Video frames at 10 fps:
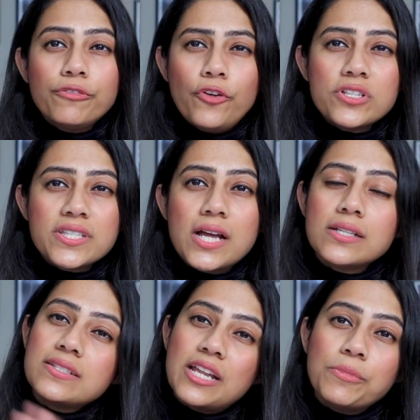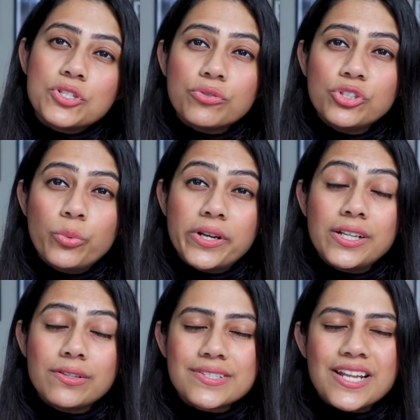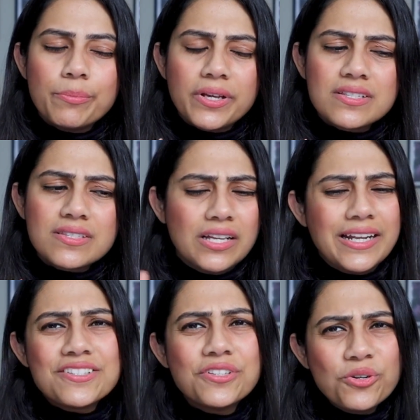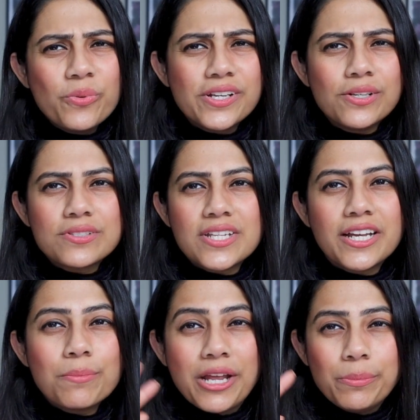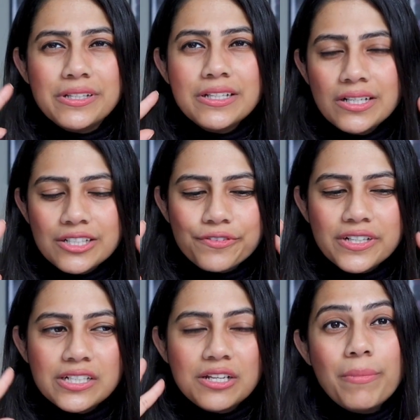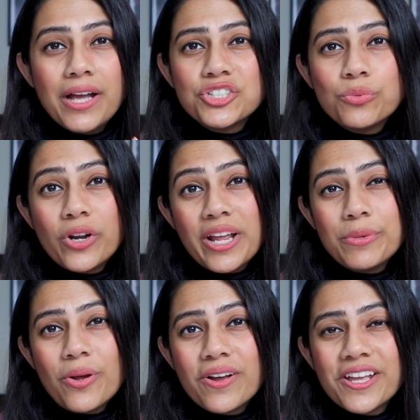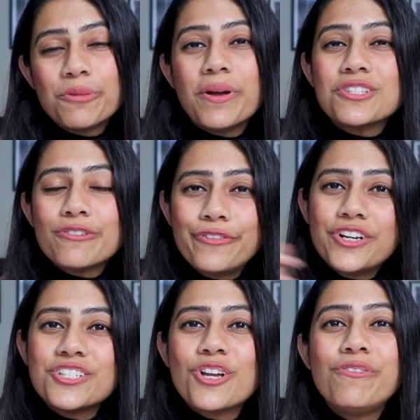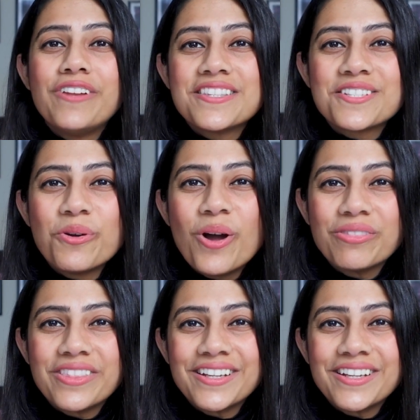for starters, let me show you what it looks like, because unless you know what it looks like, it might be a little difficult to imagine what I'm talking about. So first off, let's go out